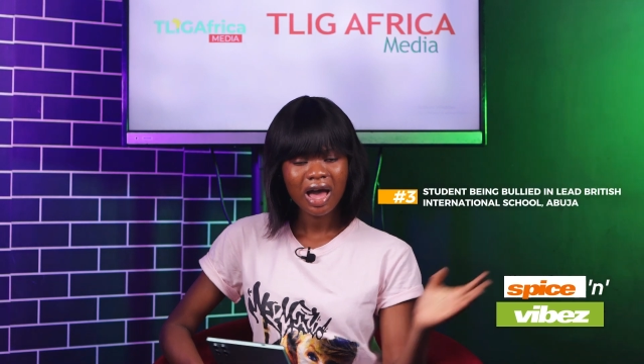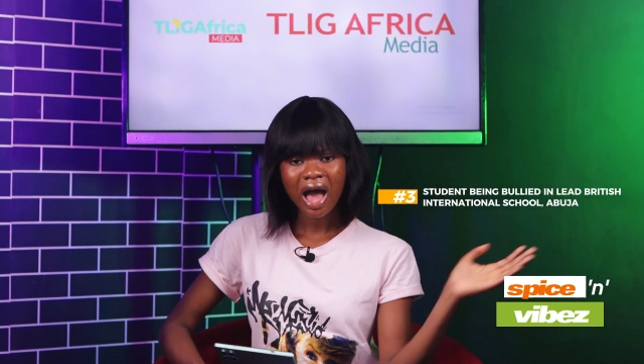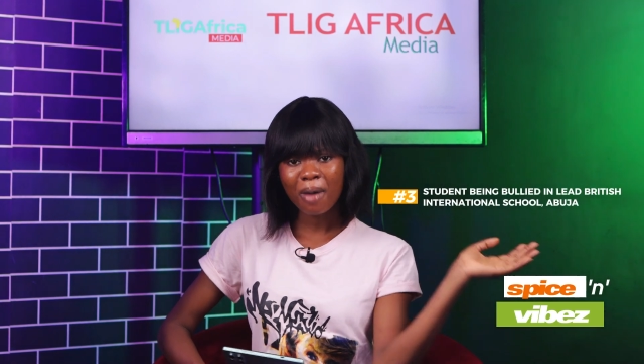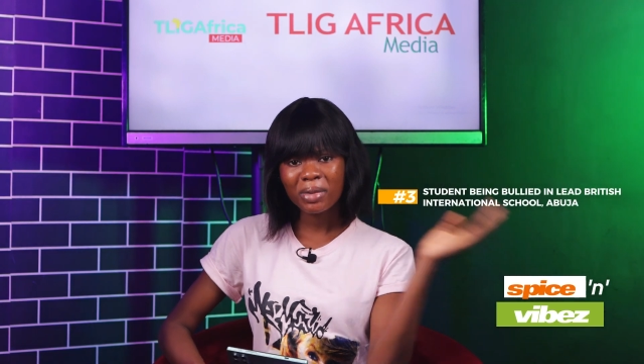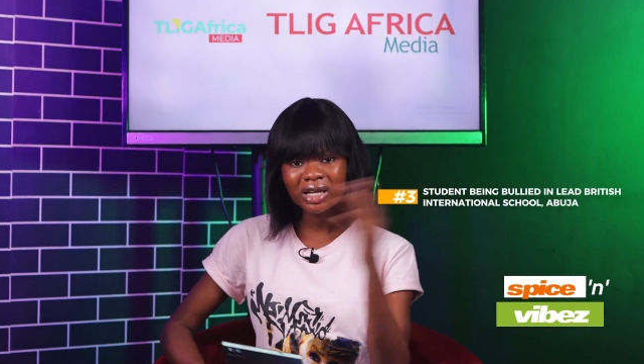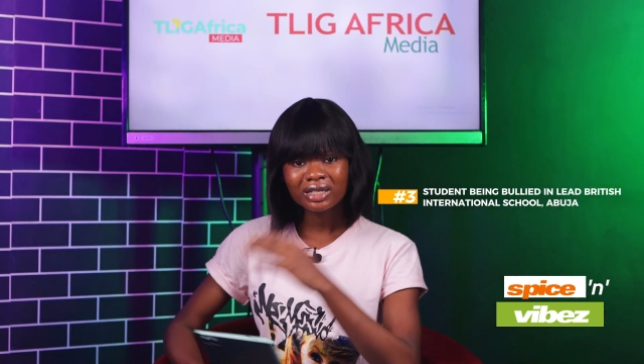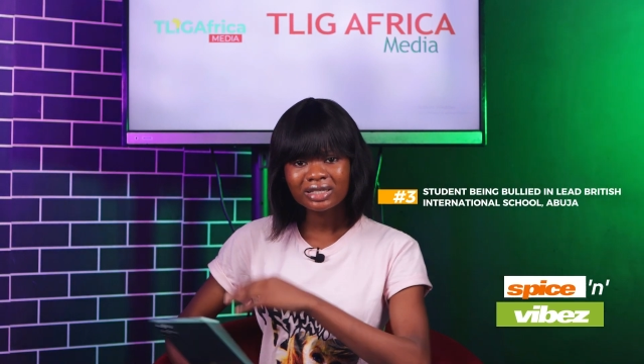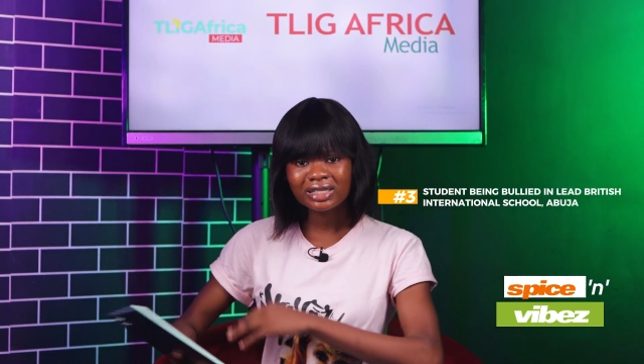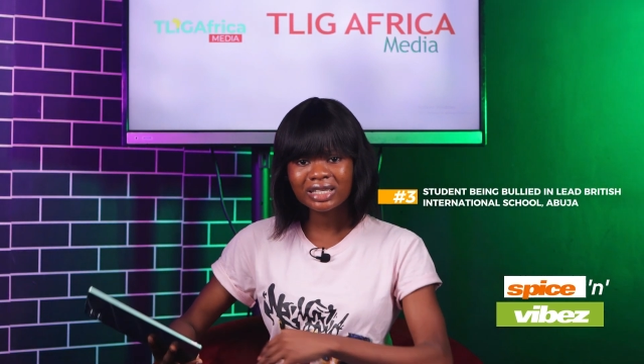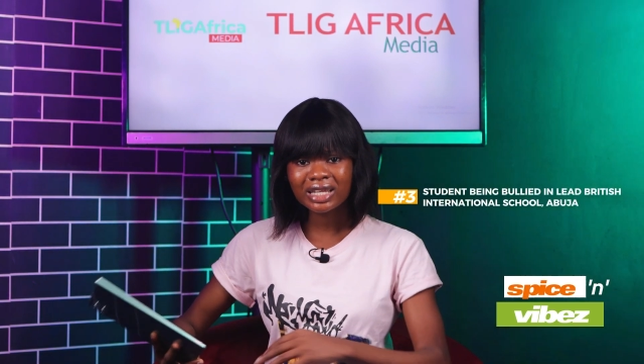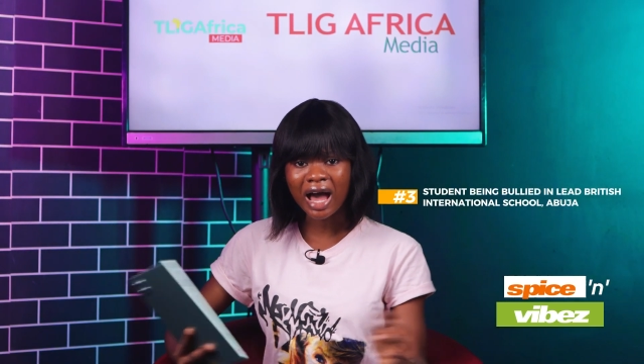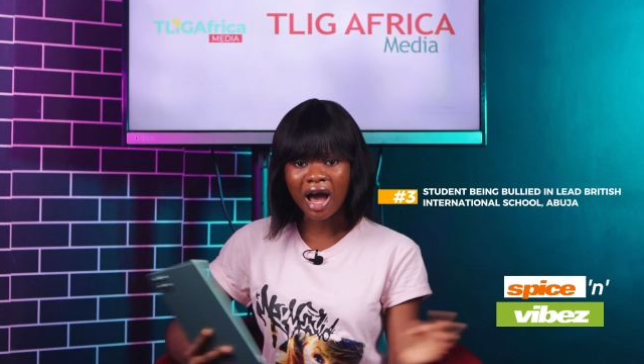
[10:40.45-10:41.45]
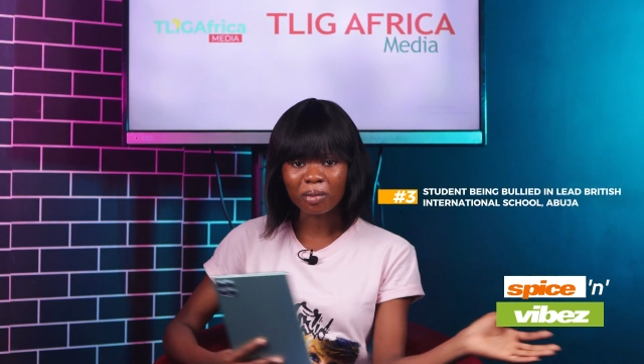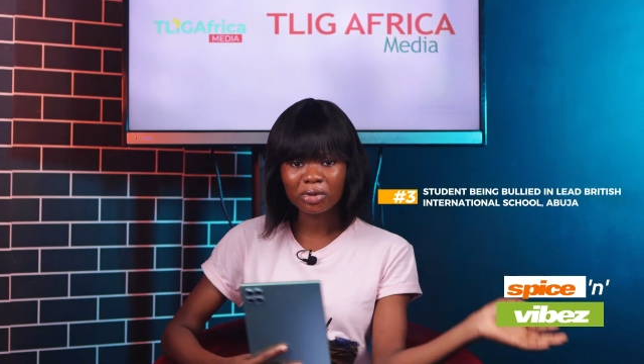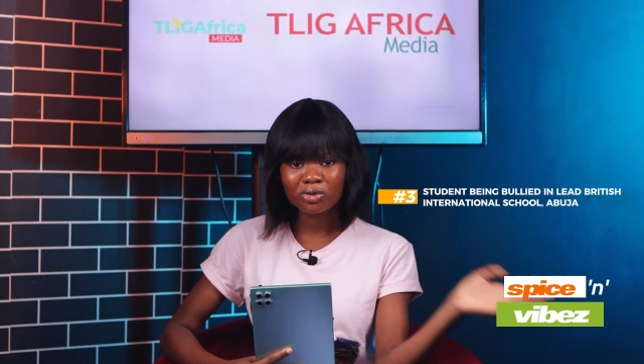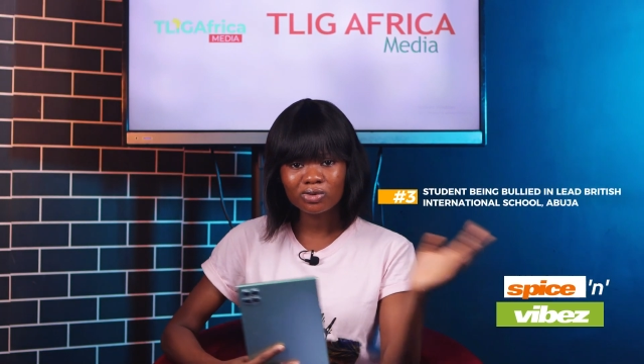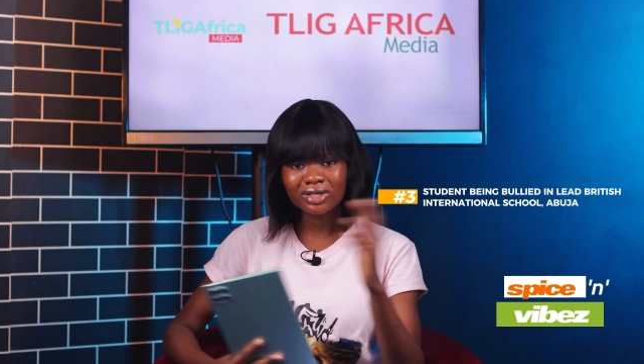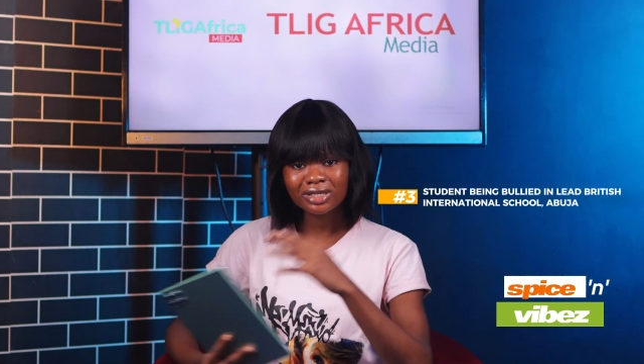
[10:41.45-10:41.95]
I mean, slap.
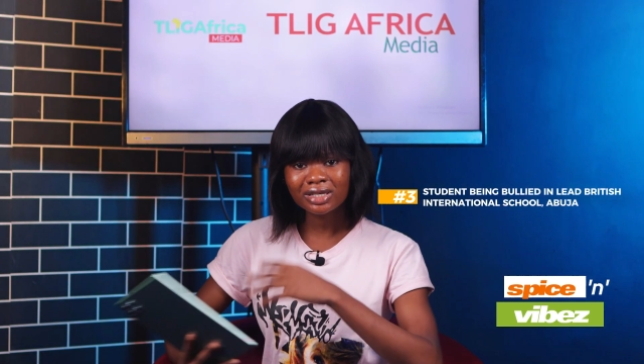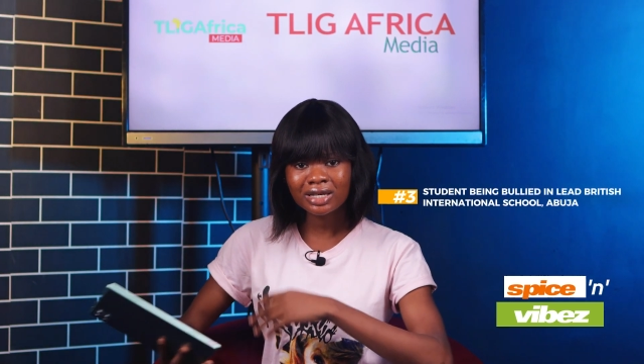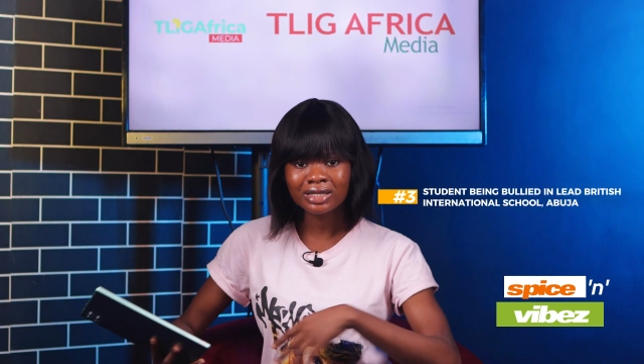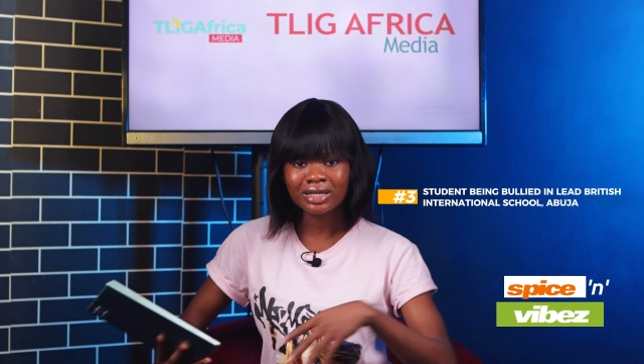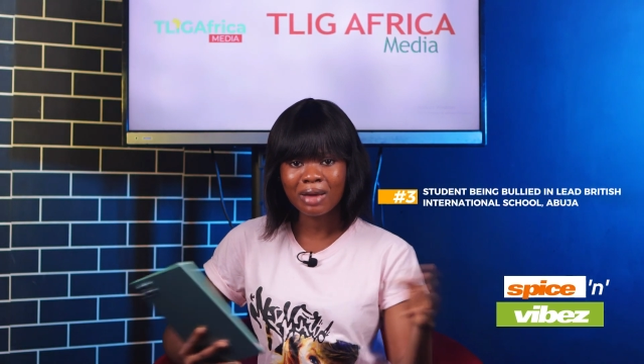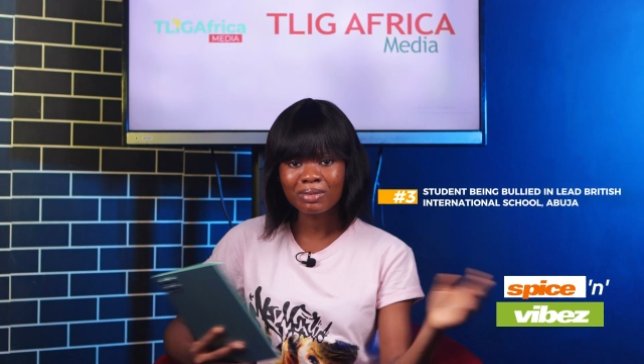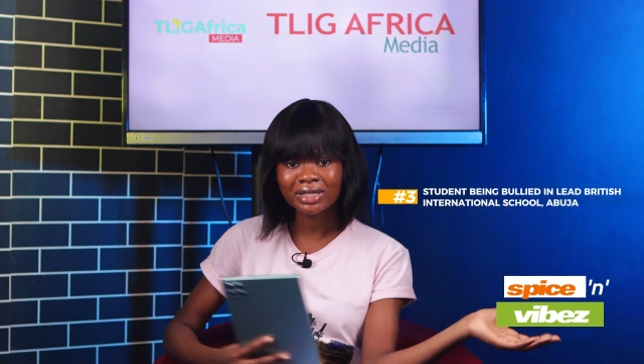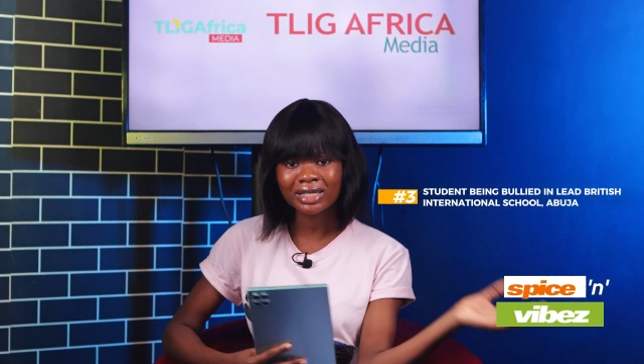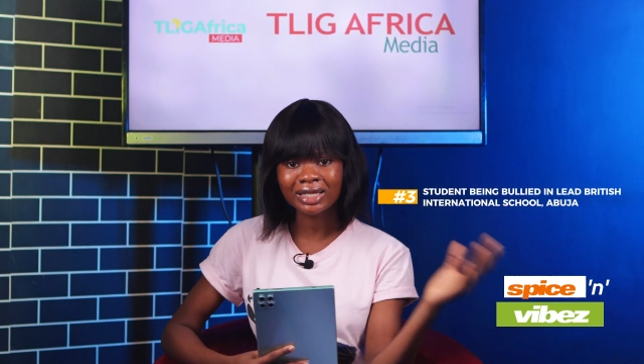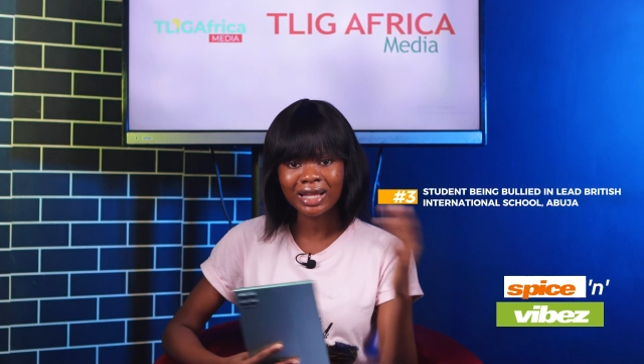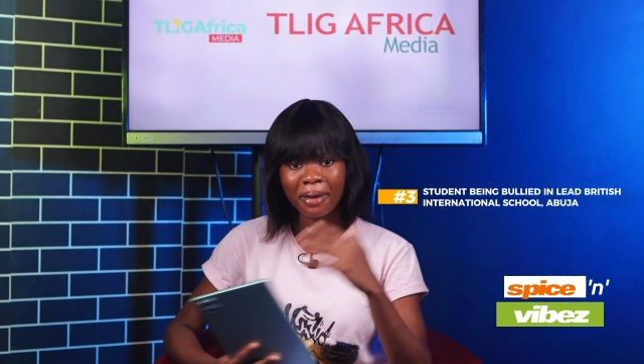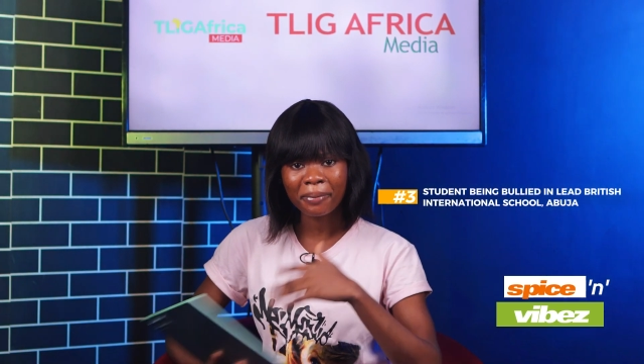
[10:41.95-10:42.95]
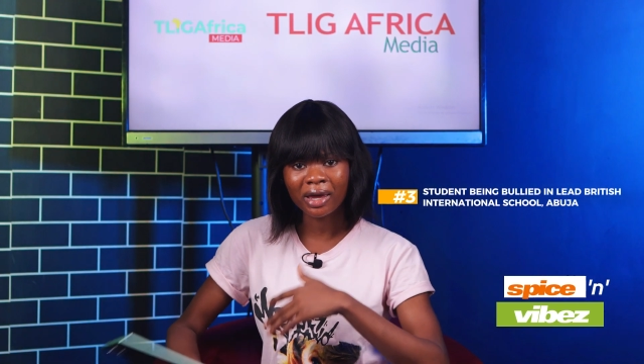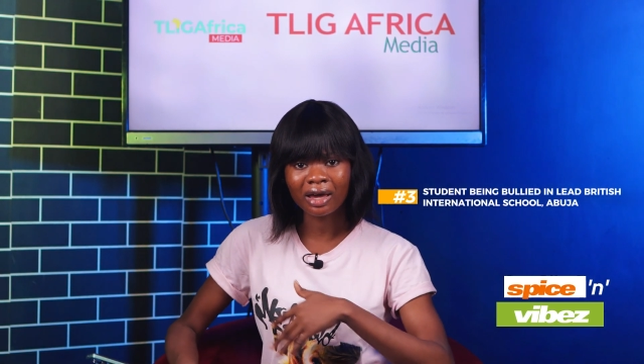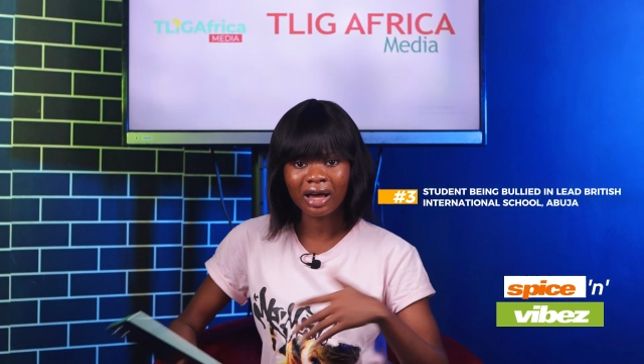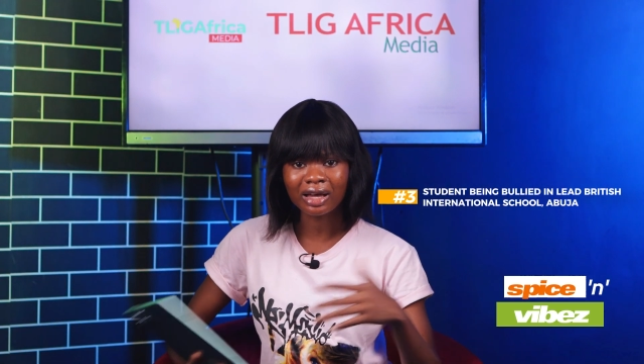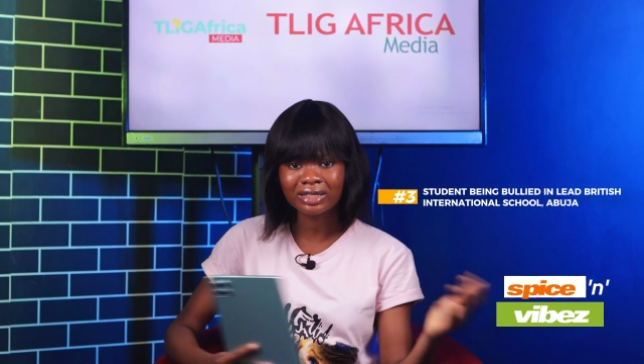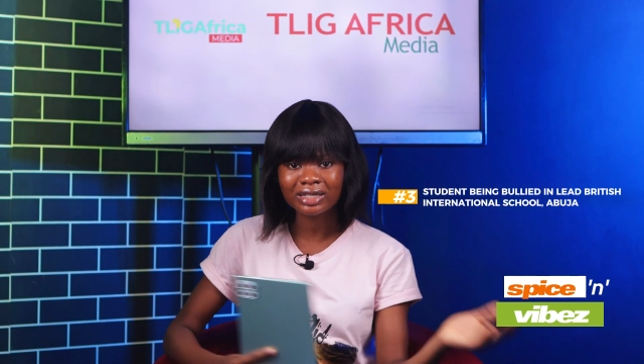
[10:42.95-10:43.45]
You could see them slapping
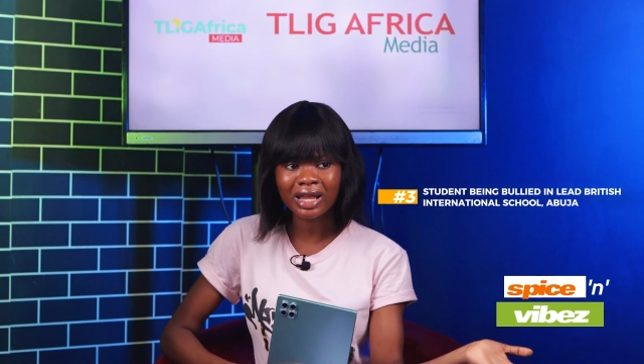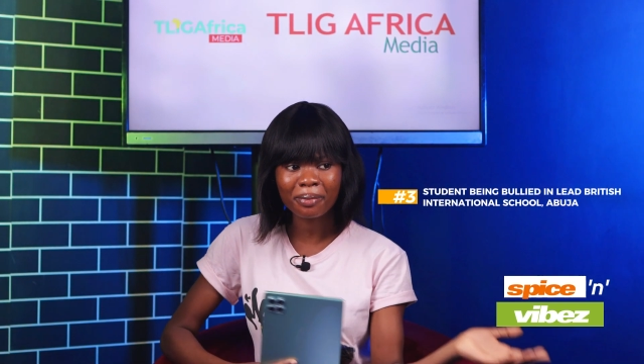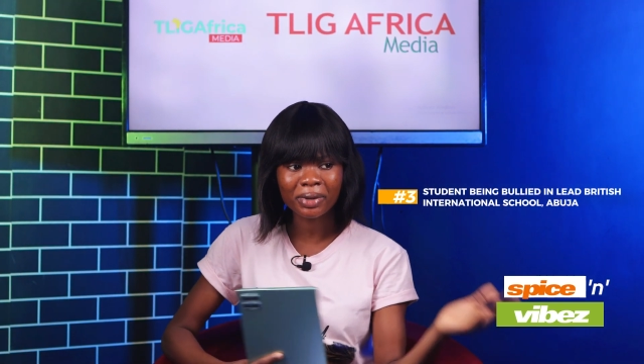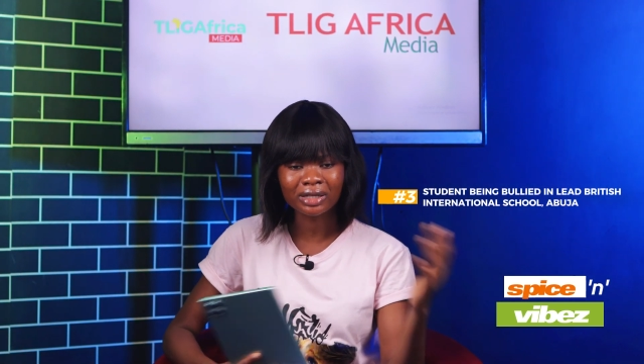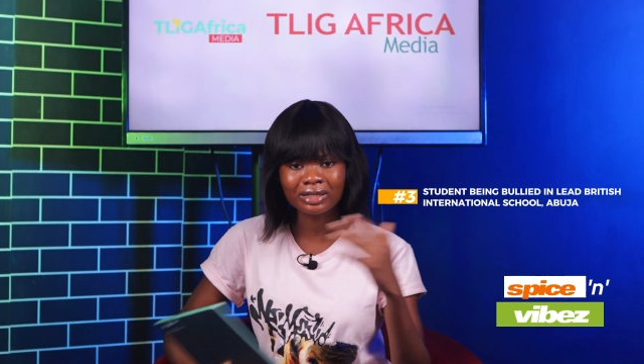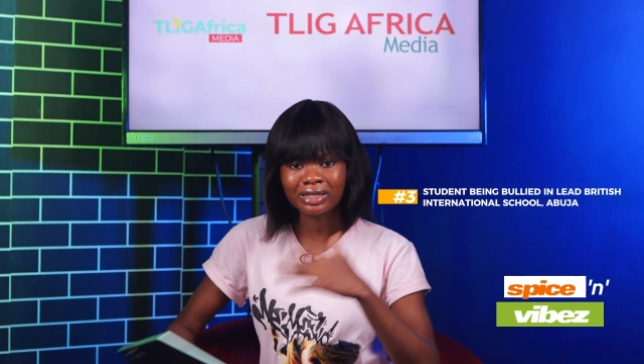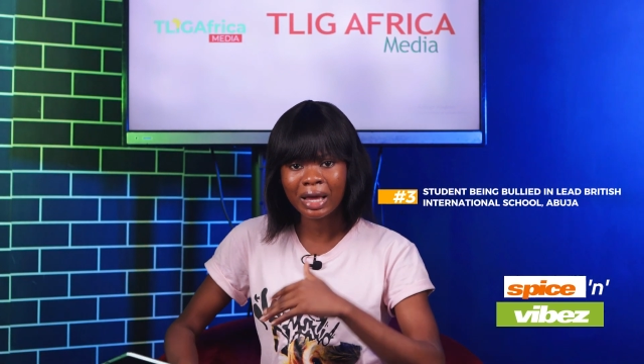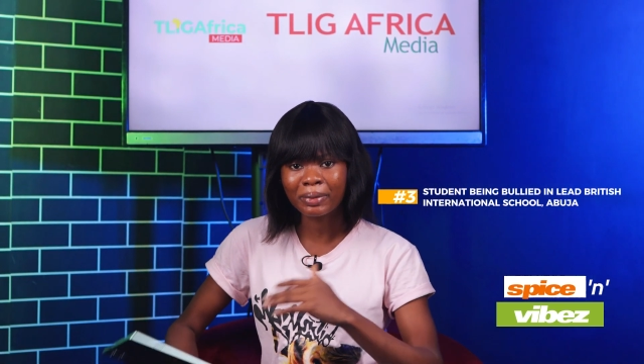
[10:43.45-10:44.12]
her, slapping.